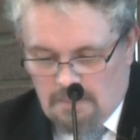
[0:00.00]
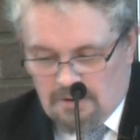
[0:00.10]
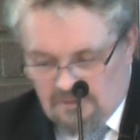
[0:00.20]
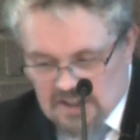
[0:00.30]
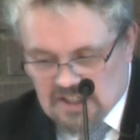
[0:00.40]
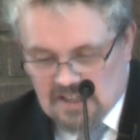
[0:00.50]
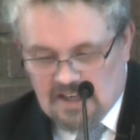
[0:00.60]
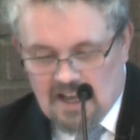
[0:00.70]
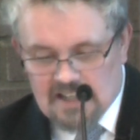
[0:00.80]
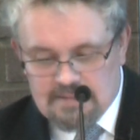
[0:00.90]

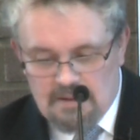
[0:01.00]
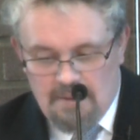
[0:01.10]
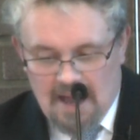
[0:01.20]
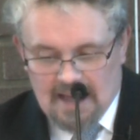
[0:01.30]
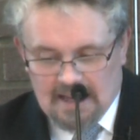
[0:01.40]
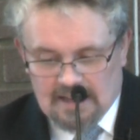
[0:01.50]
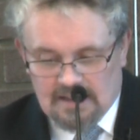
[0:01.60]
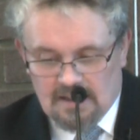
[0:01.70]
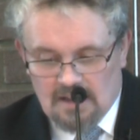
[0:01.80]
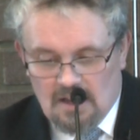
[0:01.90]
Provision had to be
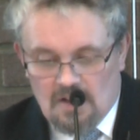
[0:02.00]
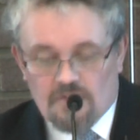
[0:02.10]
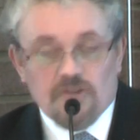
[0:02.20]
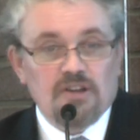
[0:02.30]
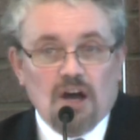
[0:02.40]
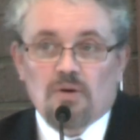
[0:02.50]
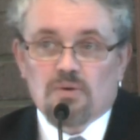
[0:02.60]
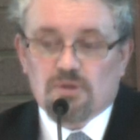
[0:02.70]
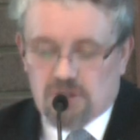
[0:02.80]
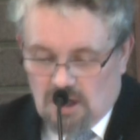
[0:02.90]
made for
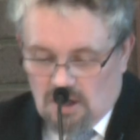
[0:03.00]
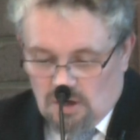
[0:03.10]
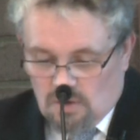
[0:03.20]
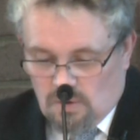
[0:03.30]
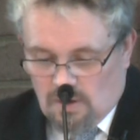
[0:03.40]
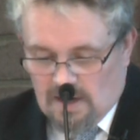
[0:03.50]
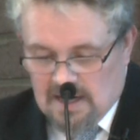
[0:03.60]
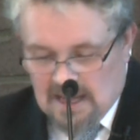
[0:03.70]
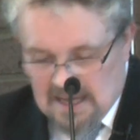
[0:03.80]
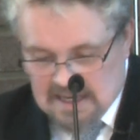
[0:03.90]
those who were
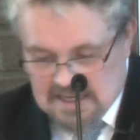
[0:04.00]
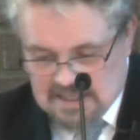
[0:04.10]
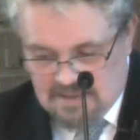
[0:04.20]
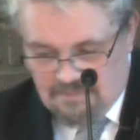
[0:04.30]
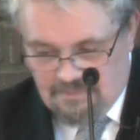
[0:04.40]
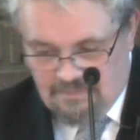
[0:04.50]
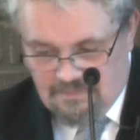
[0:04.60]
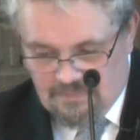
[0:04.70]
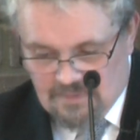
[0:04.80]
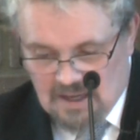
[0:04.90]
in need,
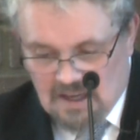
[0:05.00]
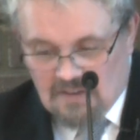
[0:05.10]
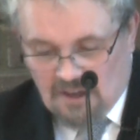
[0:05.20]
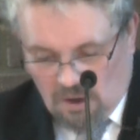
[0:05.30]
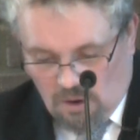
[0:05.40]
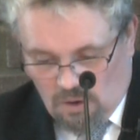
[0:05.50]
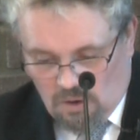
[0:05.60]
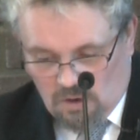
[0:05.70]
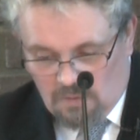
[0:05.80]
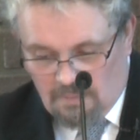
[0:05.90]
that
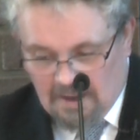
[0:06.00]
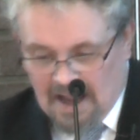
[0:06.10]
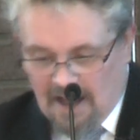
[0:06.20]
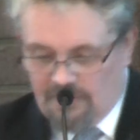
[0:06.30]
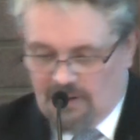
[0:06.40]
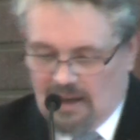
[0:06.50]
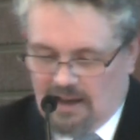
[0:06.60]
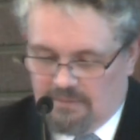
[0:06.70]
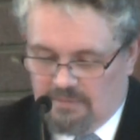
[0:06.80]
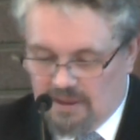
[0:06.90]
all may
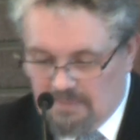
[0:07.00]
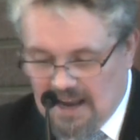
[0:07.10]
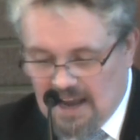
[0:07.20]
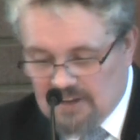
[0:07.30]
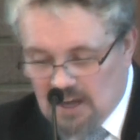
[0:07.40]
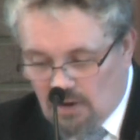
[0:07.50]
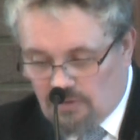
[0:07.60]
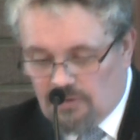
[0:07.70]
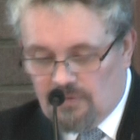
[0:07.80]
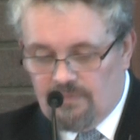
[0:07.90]
have
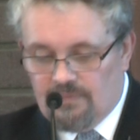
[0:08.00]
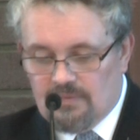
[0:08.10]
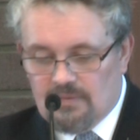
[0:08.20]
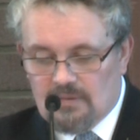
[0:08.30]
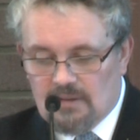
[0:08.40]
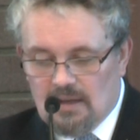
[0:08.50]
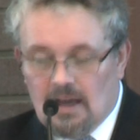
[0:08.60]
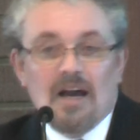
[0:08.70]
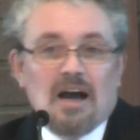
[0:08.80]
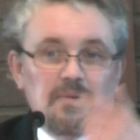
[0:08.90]
enough.
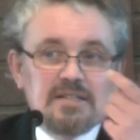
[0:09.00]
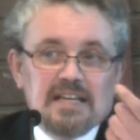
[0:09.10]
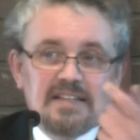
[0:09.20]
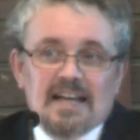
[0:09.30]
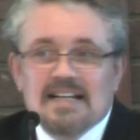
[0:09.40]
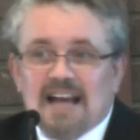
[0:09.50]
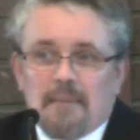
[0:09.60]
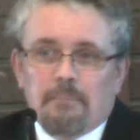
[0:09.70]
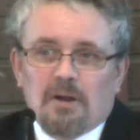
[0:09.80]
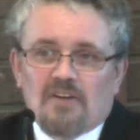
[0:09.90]
And we see the
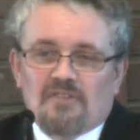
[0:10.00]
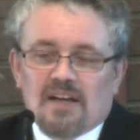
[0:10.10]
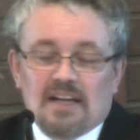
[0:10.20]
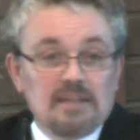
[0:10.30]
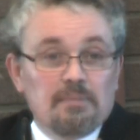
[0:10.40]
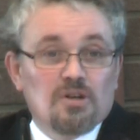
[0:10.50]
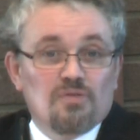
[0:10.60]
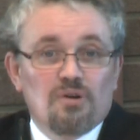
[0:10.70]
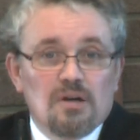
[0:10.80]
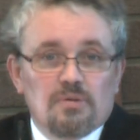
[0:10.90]
example of it in the book
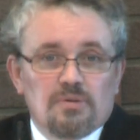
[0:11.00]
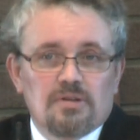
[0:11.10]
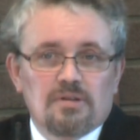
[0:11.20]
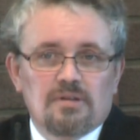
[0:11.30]
of Ruth,